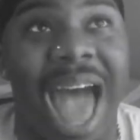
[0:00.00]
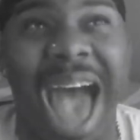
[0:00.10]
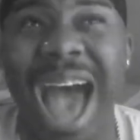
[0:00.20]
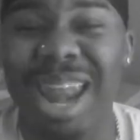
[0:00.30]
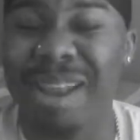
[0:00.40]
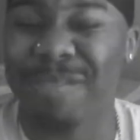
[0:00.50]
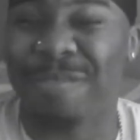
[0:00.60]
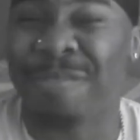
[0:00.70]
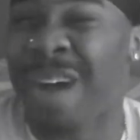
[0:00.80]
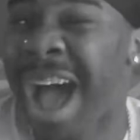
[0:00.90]
I'd
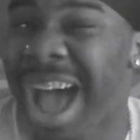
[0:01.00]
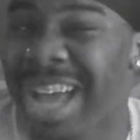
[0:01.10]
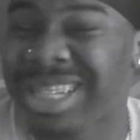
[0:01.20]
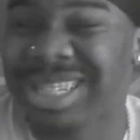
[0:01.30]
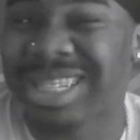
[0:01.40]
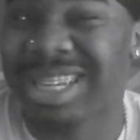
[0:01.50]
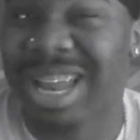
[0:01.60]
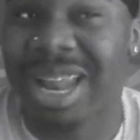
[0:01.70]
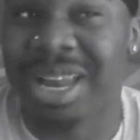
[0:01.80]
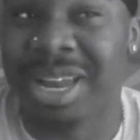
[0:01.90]
advise
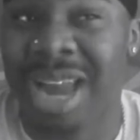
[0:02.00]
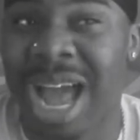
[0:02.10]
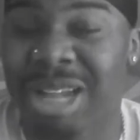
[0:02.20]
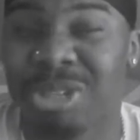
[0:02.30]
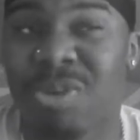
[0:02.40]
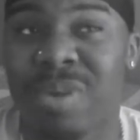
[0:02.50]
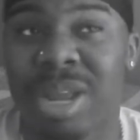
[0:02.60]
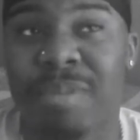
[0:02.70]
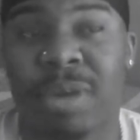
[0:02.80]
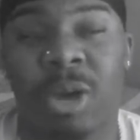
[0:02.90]
not doing
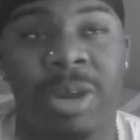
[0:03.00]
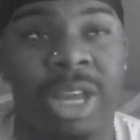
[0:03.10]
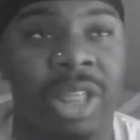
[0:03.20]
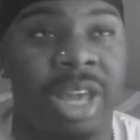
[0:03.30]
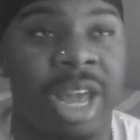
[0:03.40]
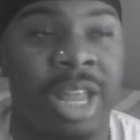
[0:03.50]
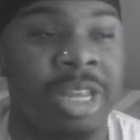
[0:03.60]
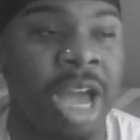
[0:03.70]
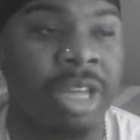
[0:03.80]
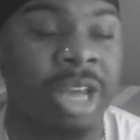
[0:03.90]
it, but on the other
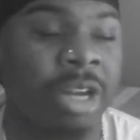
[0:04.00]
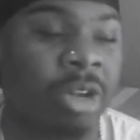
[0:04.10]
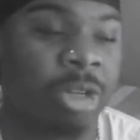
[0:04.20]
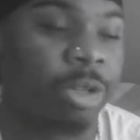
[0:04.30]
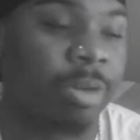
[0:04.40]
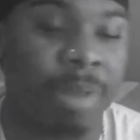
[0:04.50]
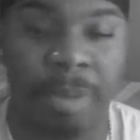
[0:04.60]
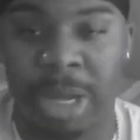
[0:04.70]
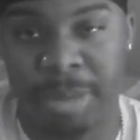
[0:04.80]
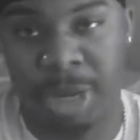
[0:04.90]
hand, y'all know the drill. My
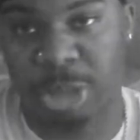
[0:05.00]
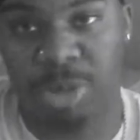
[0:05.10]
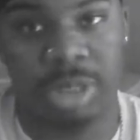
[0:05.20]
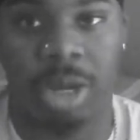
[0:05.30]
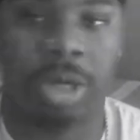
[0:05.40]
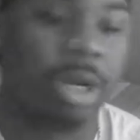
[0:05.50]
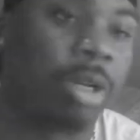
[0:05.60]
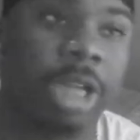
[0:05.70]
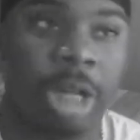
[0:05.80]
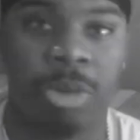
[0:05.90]
body, my choice. I don't care.
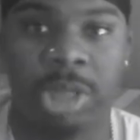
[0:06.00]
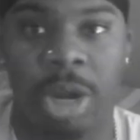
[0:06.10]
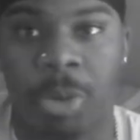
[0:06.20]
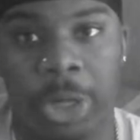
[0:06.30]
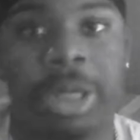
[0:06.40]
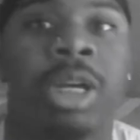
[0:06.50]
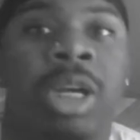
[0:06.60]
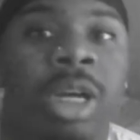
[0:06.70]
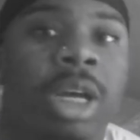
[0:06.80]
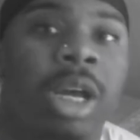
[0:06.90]
Y'all do what y'all want.
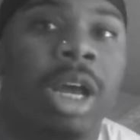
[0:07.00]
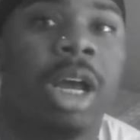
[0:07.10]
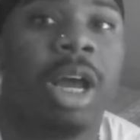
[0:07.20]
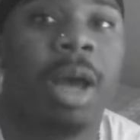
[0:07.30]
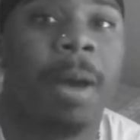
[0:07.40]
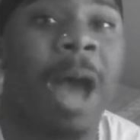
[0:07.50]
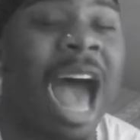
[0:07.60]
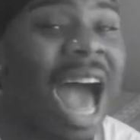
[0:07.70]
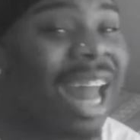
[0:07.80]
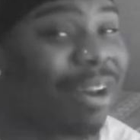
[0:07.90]

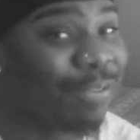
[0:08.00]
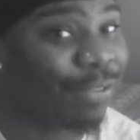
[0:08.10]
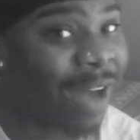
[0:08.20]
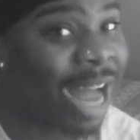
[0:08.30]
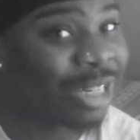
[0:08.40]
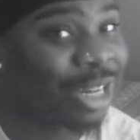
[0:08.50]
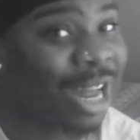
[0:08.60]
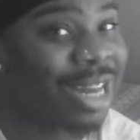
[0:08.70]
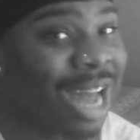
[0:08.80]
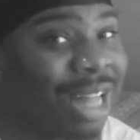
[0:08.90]
I'd advise
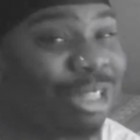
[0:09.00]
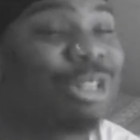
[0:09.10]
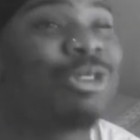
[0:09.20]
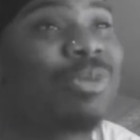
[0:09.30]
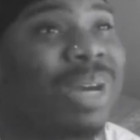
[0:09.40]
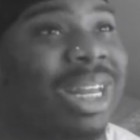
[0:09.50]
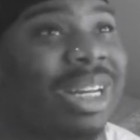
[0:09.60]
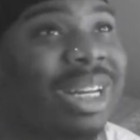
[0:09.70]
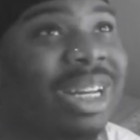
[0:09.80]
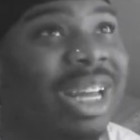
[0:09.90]
y'all not to do it,
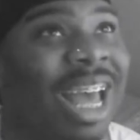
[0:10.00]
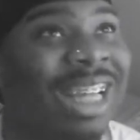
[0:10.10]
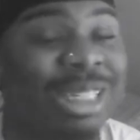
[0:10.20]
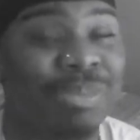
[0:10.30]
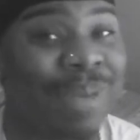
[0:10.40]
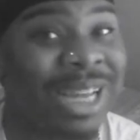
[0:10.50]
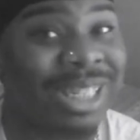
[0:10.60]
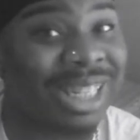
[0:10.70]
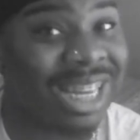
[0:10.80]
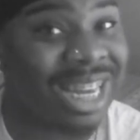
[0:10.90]

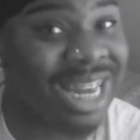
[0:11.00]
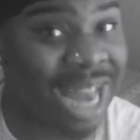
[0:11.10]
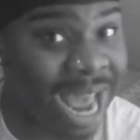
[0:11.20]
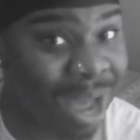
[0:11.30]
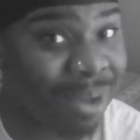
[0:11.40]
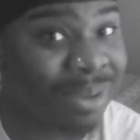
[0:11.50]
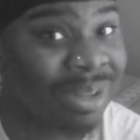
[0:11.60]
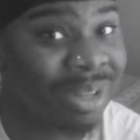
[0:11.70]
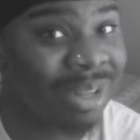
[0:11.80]
especially now.